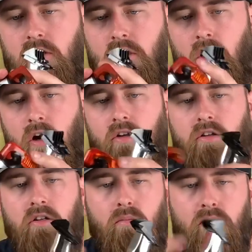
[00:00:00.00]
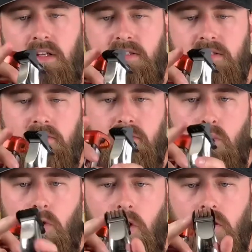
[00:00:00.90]
guard compared to the
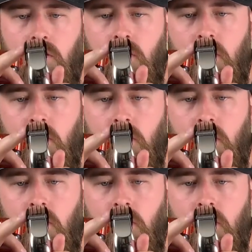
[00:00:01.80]
Wahl.